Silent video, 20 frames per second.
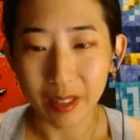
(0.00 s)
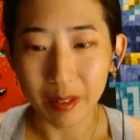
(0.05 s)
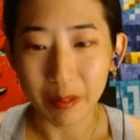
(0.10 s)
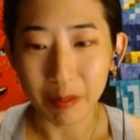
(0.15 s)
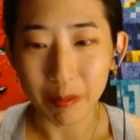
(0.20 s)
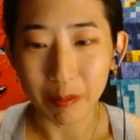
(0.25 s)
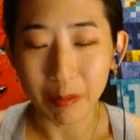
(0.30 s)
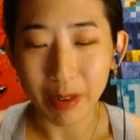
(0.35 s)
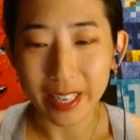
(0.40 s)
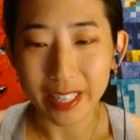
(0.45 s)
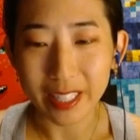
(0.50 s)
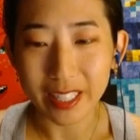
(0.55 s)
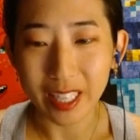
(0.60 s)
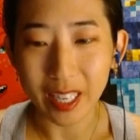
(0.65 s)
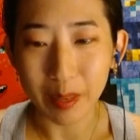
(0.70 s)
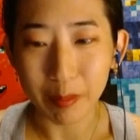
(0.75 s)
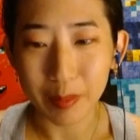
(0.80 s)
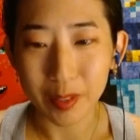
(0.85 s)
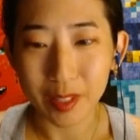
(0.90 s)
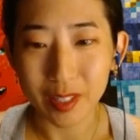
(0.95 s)
my
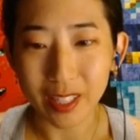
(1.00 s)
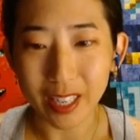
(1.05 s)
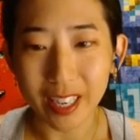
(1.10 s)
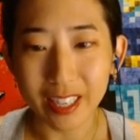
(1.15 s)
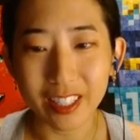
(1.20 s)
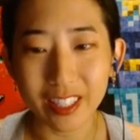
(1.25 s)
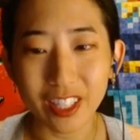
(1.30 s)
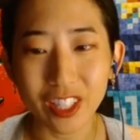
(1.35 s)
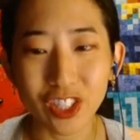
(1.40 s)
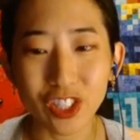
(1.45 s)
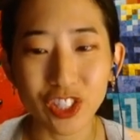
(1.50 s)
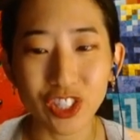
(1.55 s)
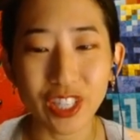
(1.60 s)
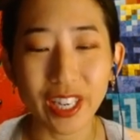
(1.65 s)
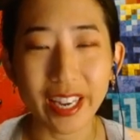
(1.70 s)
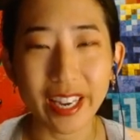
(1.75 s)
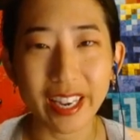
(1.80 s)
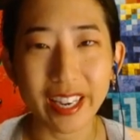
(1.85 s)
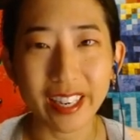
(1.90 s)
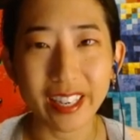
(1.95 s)
attempts at
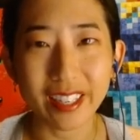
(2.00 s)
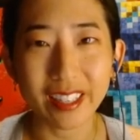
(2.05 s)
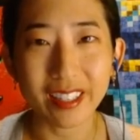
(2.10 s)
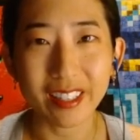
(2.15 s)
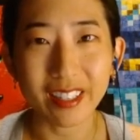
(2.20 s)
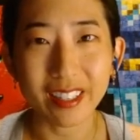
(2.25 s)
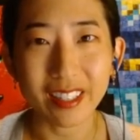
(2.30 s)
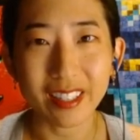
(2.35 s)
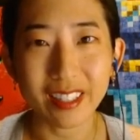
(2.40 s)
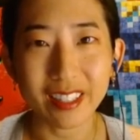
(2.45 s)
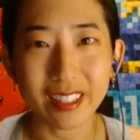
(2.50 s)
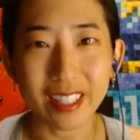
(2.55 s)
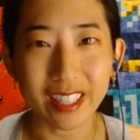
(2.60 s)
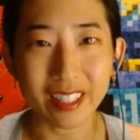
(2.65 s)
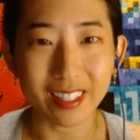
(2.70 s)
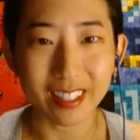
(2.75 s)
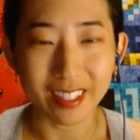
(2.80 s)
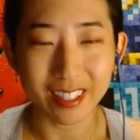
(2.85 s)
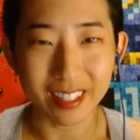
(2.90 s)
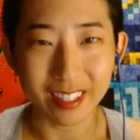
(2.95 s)
EGA
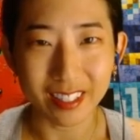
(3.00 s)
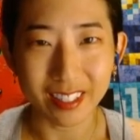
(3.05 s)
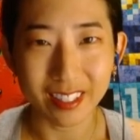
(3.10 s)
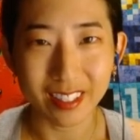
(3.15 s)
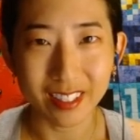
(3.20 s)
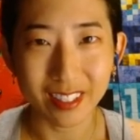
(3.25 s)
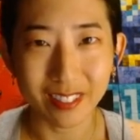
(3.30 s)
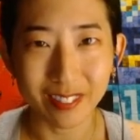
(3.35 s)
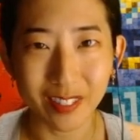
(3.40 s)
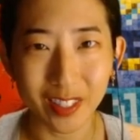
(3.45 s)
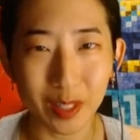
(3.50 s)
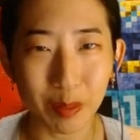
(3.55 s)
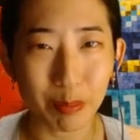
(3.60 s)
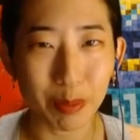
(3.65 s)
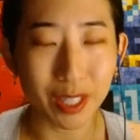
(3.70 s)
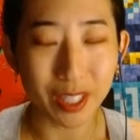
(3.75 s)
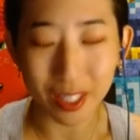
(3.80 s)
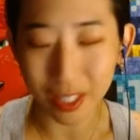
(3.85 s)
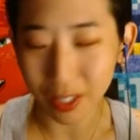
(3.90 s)
necklaces with beaded